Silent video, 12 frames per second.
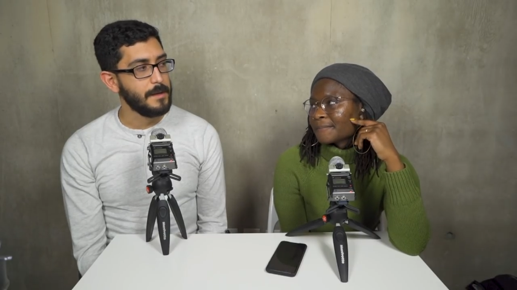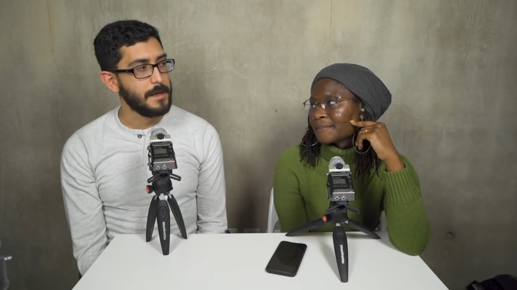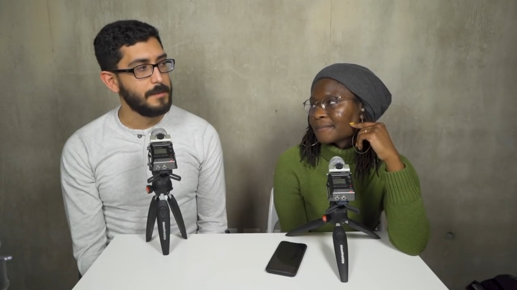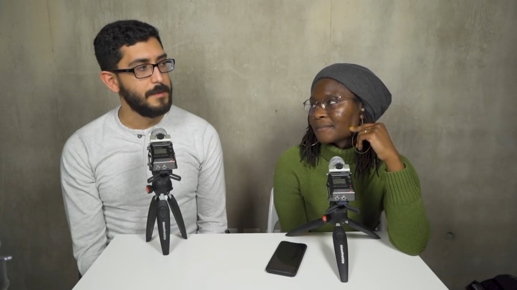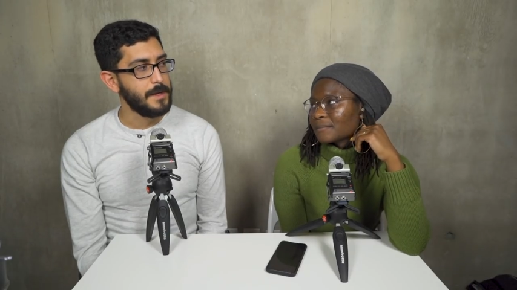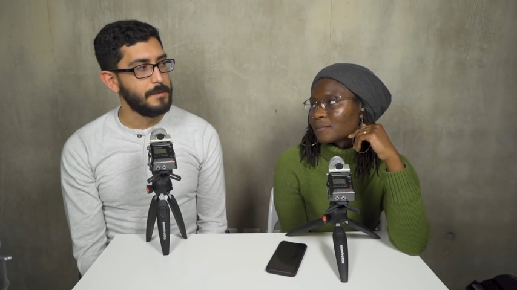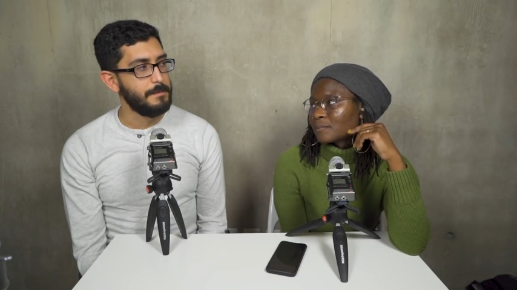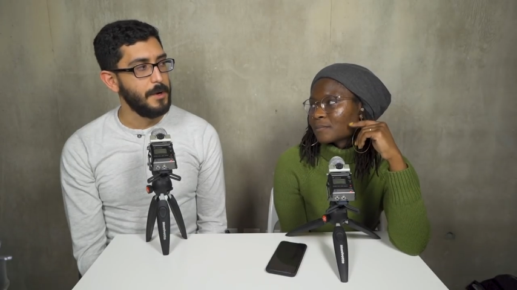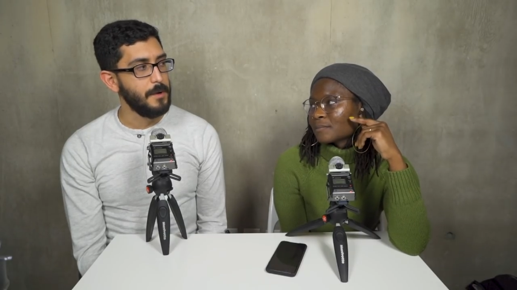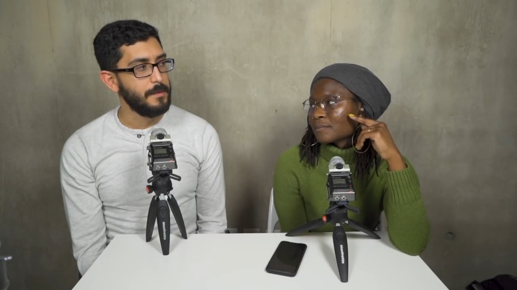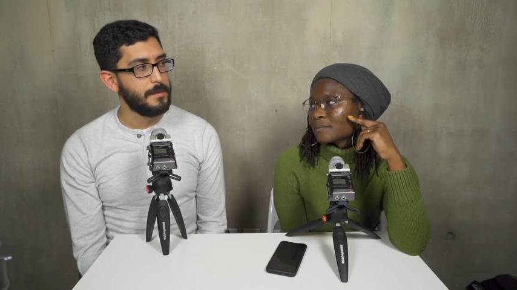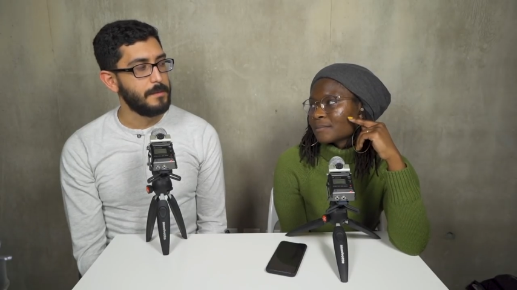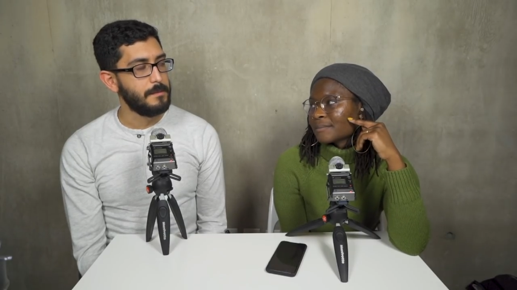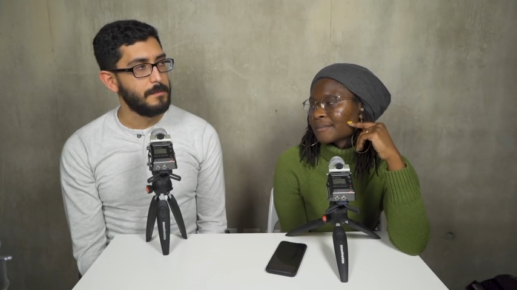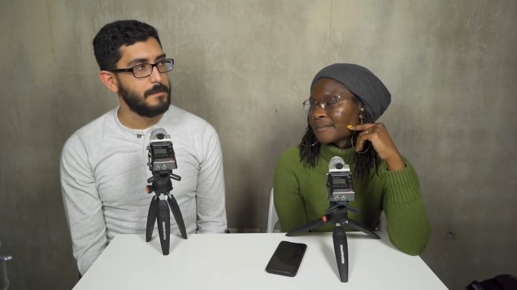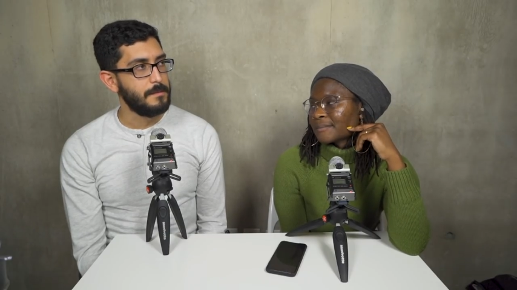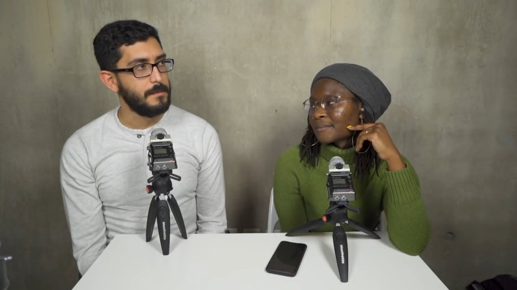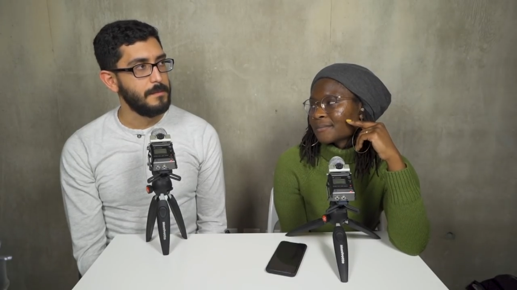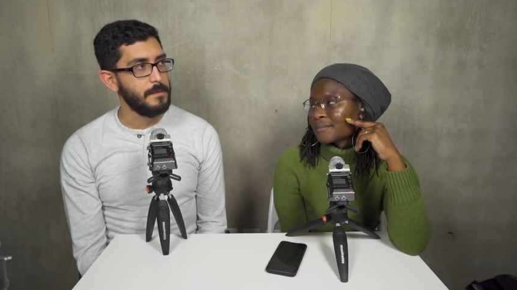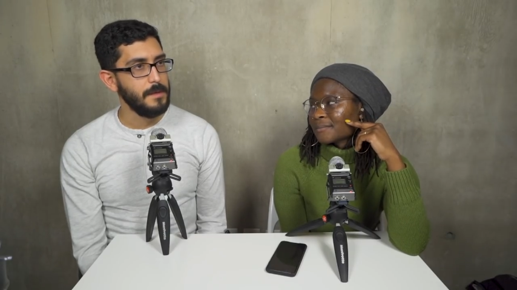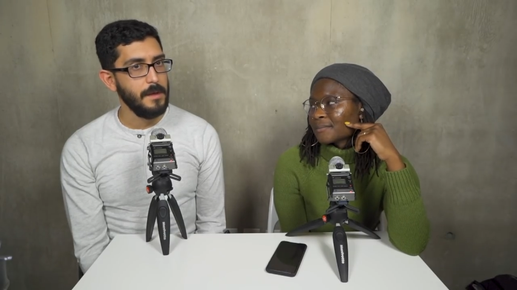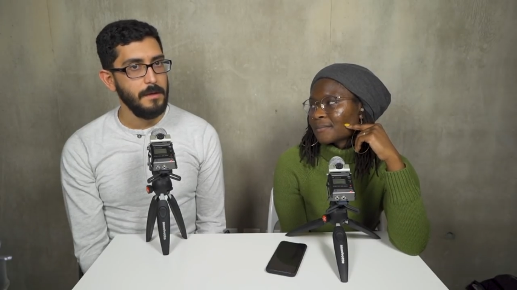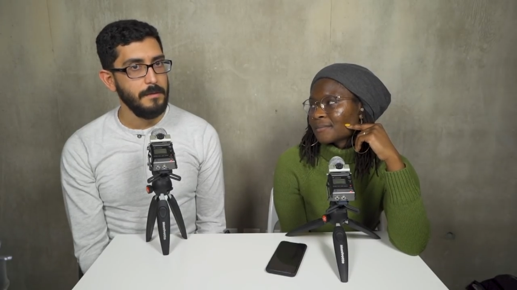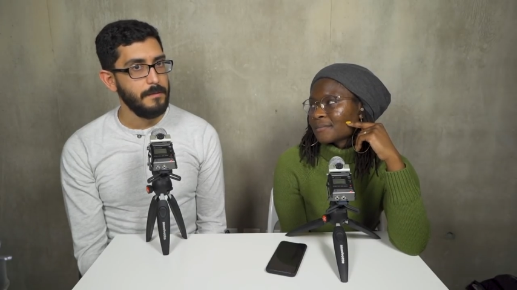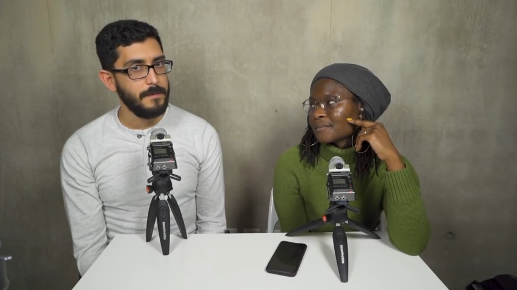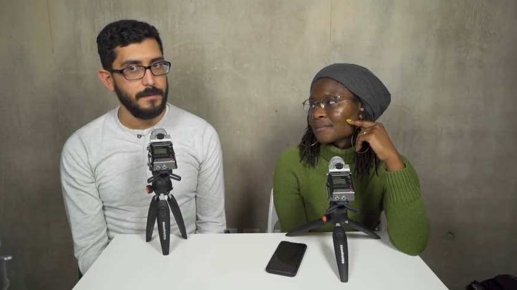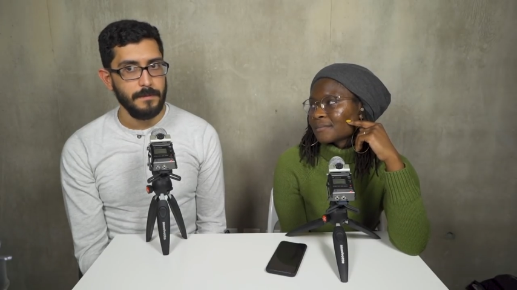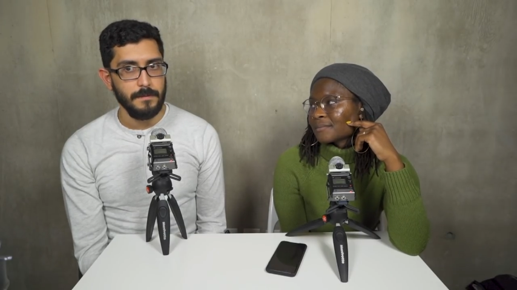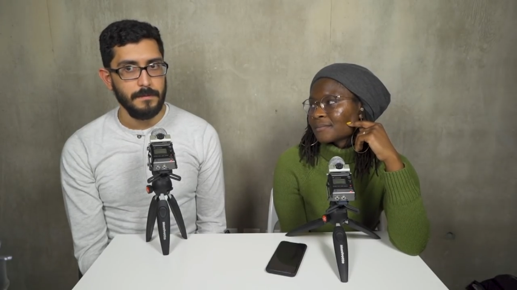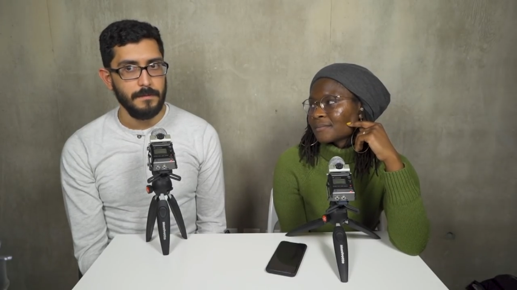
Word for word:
Speaker 1: Like, we could both live